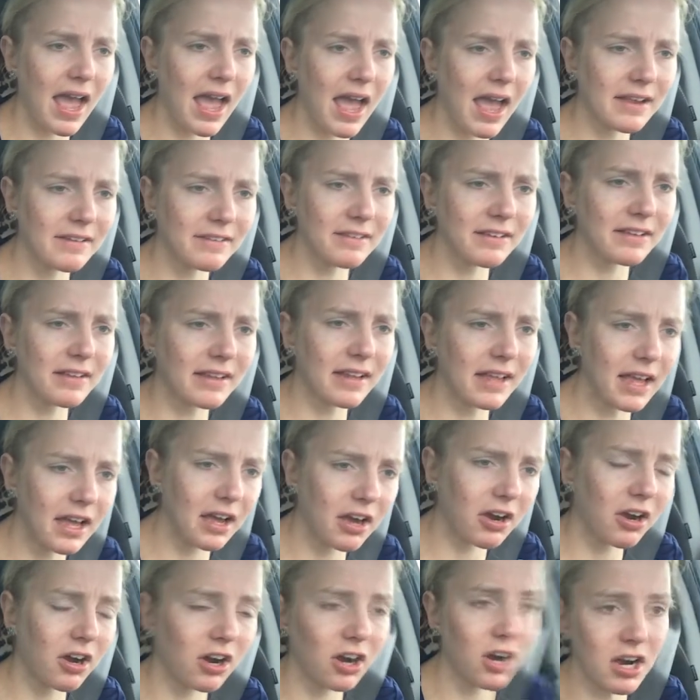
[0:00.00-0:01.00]
it just
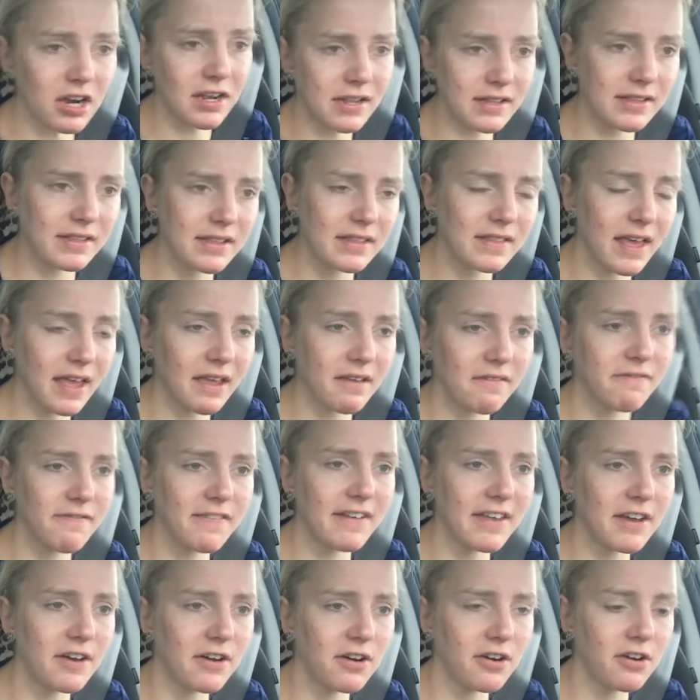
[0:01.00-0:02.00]
it hurts they
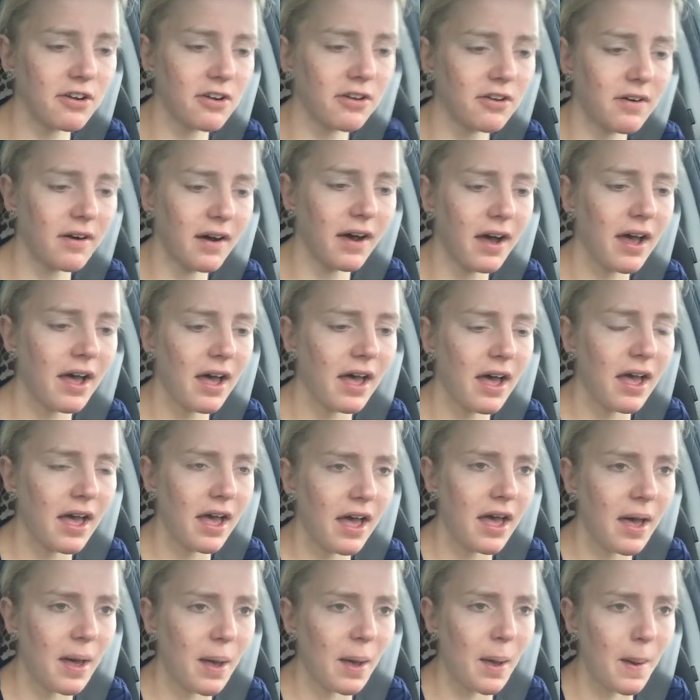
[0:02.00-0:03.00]
feel
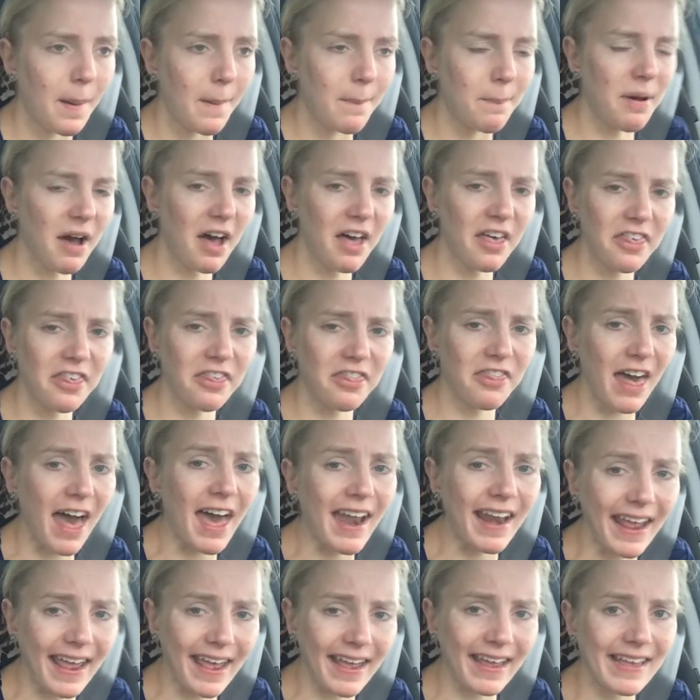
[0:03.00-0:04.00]

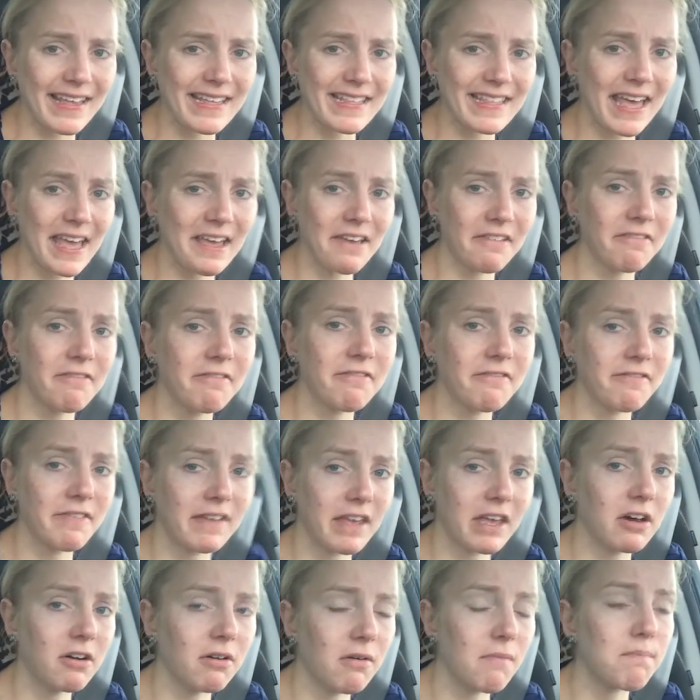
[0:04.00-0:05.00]
pathetic they
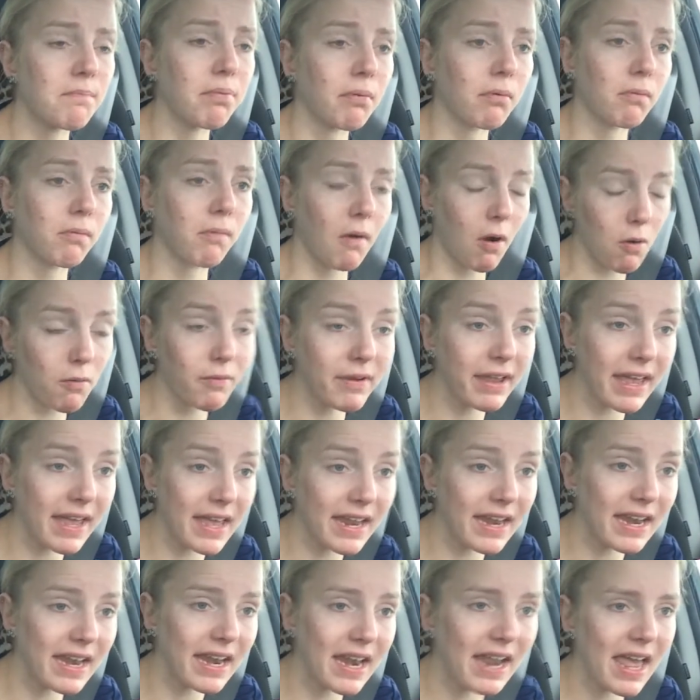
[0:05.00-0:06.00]
feel
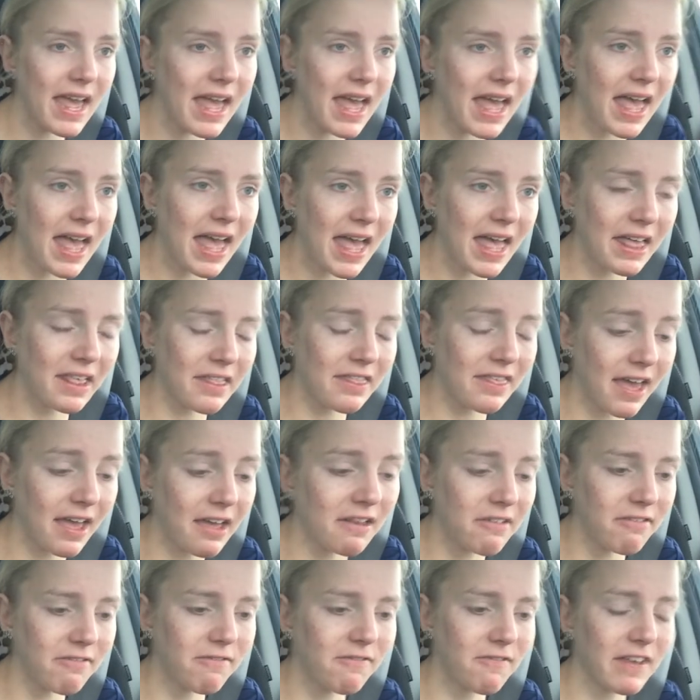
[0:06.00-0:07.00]
broken
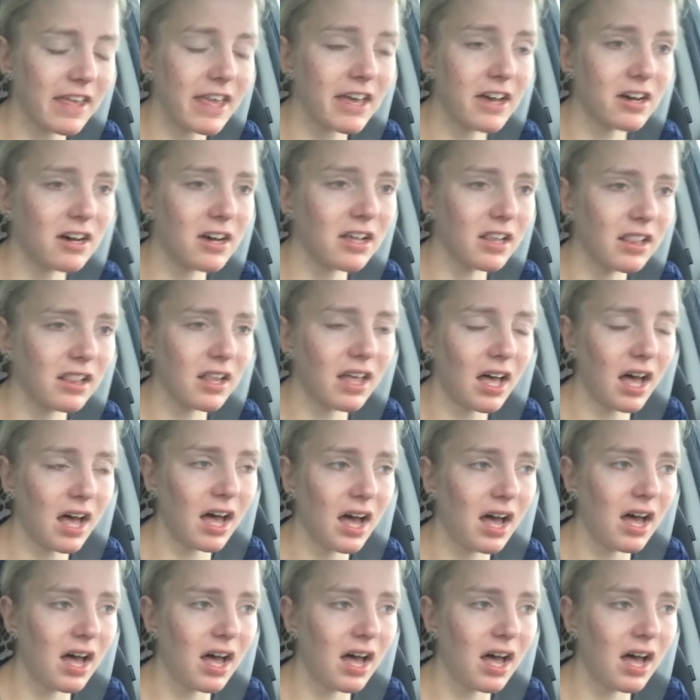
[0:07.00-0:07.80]
they feel